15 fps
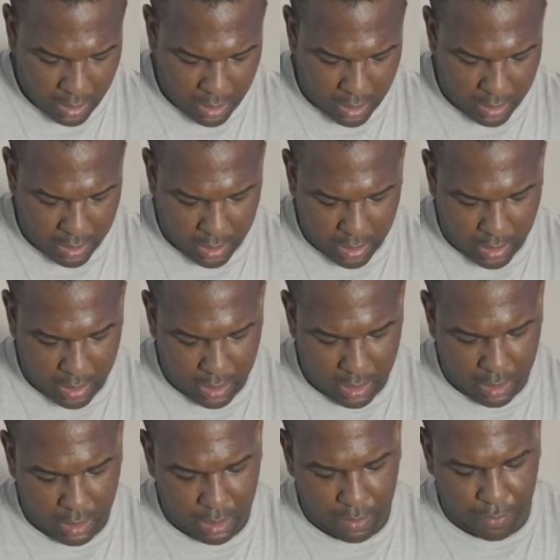And
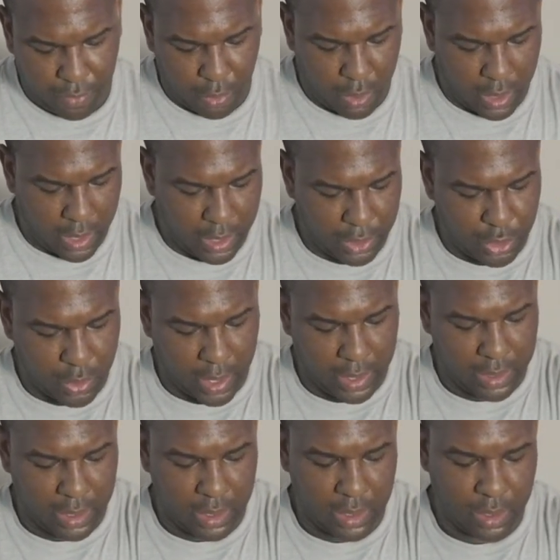then for a
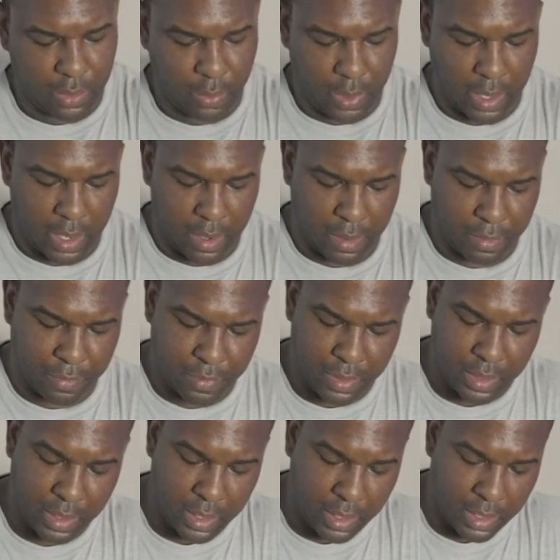trainer, we
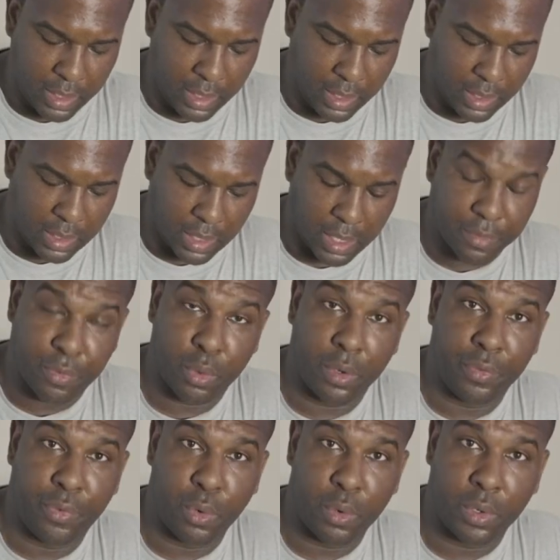have the Glock
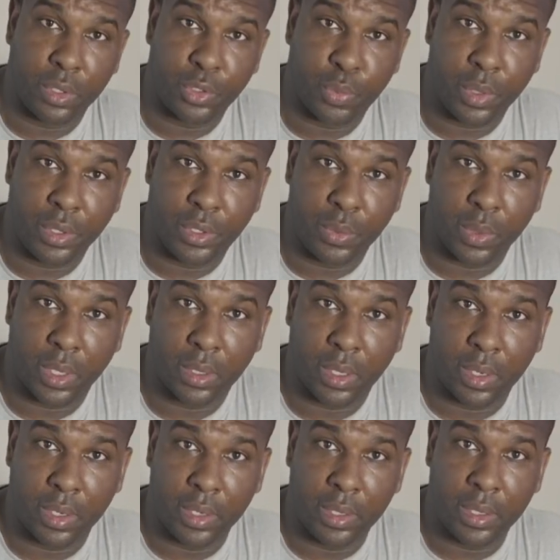44 and 22
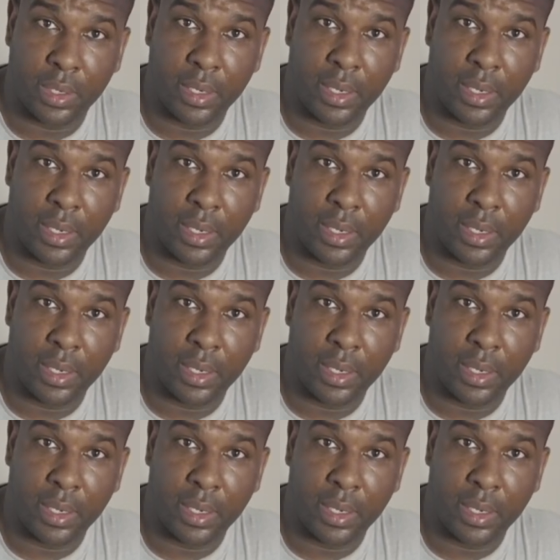LR.